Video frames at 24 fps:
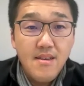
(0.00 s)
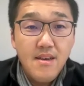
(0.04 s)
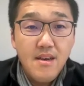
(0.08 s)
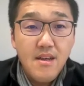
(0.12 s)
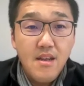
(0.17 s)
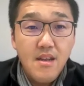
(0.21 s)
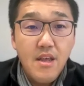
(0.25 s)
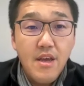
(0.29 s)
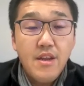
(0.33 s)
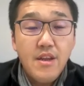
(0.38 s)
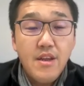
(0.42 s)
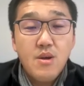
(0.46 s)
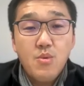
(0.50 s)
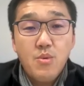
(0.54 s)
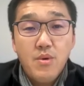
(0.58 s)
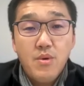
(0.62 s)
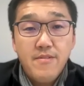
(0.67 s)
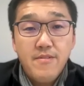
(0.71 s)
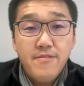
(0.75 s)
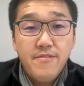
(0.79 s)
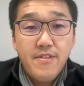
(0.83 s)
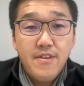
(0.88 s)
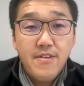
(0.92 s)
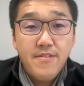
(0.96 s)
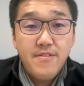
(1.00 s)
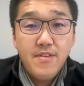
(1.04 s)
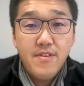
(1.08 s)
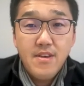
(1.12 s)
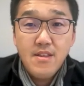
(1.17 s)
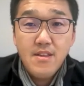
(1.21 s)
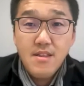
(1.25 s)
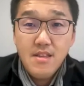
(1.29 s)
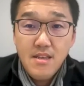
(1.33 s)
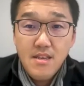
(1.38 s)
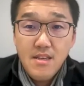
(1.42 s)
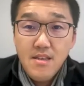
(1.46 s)
And later, when Fei
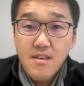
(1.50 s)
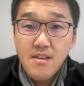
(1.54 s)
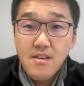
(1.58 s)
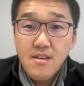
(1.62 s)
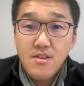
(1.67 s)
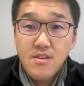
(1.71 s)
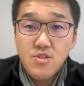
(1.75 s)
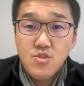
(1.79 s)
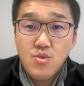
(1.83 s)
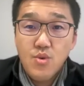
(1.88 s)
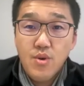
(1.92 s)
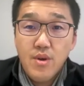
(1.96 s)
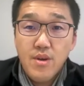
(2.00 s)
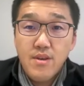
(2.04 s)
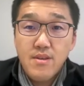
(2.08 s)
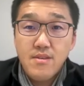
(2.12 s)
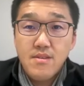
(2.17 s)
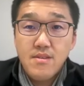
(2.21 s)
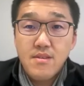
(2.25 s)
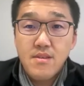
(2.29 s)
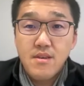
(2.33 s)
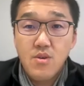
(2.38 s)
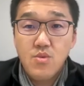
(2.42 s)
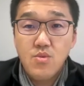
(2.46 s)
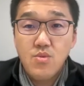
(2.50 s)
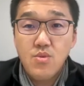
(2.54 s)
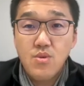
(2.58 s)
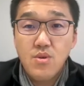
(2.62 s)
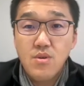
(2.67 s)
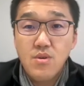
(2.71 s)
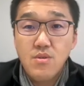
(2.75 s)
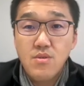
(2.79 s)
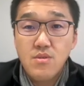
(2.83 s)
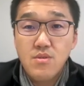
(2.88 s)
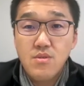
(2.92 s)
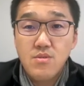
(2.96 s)
Li joined
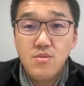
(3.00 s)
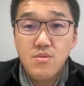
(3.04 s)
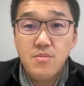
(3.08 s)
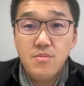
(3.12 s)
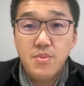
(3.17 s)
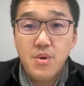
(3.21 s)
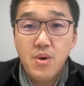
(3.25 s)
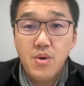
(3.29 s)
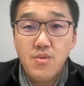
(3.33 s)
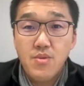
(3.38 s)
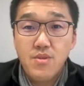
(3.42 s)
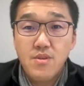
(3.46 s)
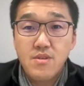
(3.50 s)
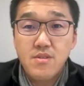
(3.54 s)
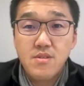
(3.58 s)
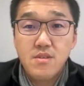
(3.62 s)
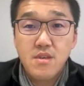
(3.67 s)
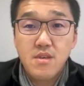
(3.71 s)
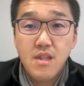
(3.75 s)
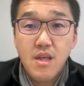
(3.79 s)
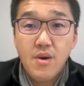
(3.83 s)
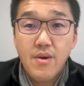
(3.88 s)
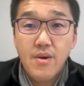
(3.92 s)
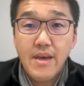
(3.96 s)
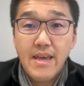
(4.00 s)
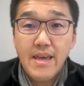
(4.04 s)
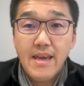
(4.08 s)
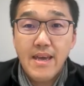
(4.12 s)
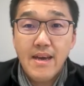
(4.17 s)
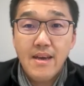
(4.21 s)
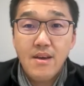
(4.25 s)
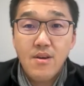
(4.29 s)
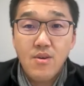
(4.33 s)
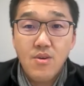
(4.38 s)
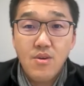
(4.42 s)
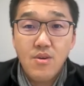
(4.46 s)
Google to build cloud
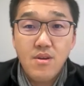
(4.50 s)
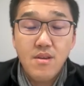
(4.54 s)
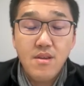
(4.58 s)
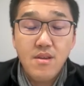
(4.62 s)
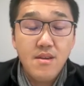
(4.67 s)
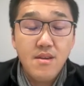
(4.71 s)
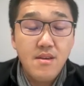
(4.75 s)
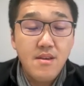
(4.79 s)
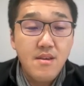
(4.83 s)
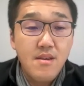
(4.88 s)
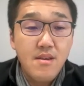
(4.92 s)
AI org,